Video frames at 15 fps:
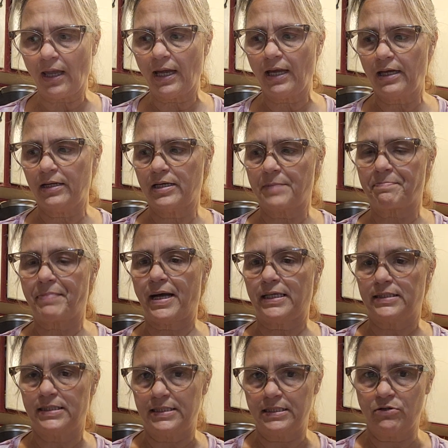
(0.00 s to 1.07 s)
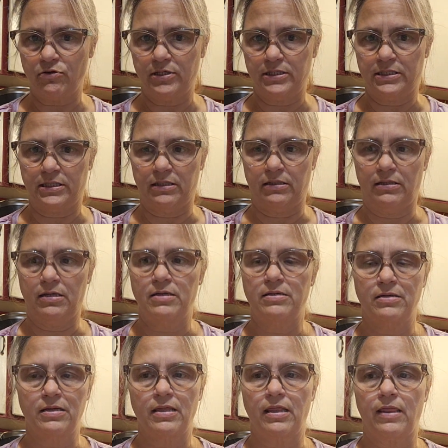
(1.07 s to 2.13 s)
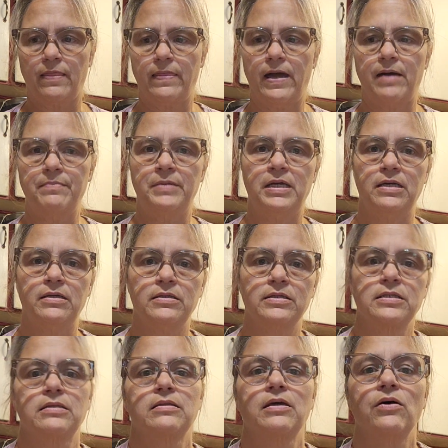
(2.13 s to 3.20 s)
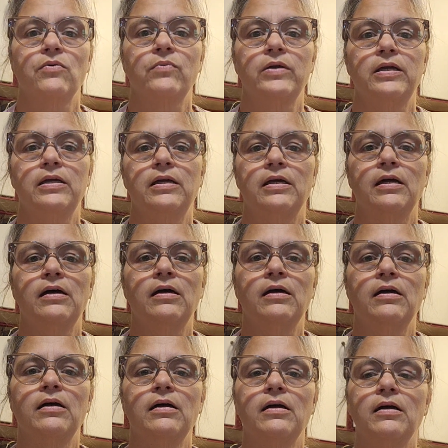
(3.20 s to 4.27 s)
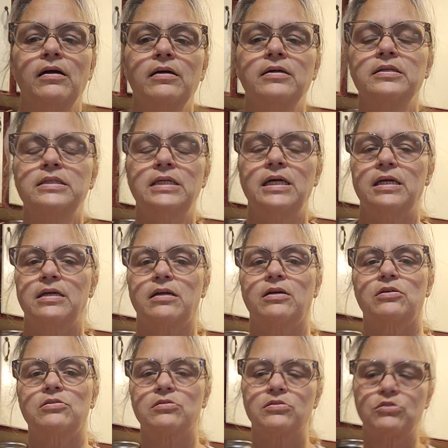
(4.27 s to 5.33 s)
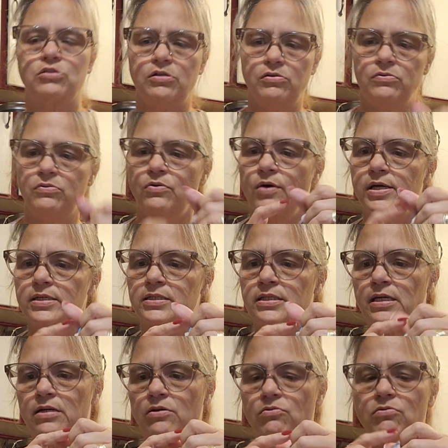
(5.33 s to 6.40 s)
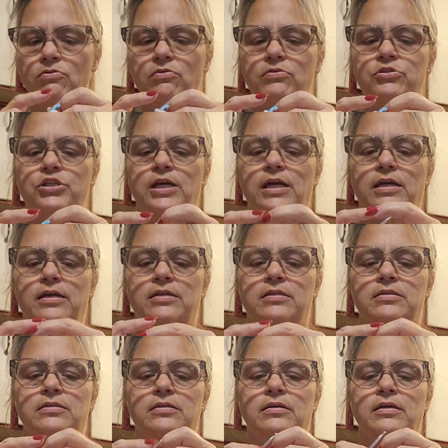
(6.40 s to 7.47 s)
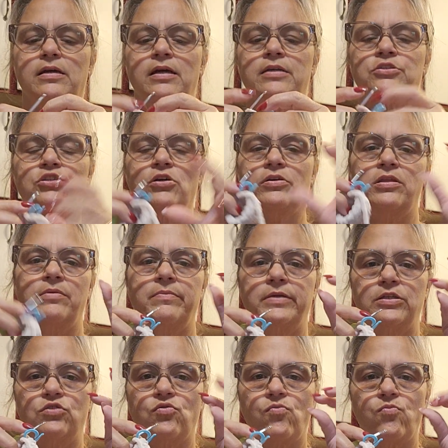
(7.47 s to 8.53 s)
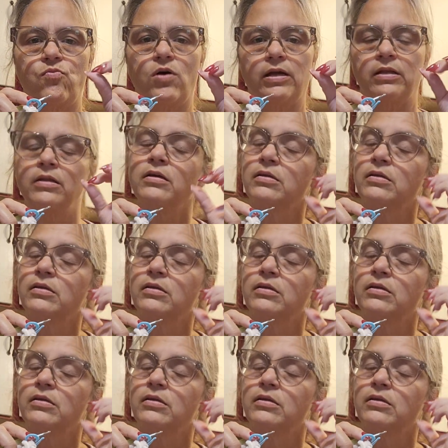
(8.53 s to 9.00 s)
And by decreasing, that means that we take 2 single crochets and turn them into 1.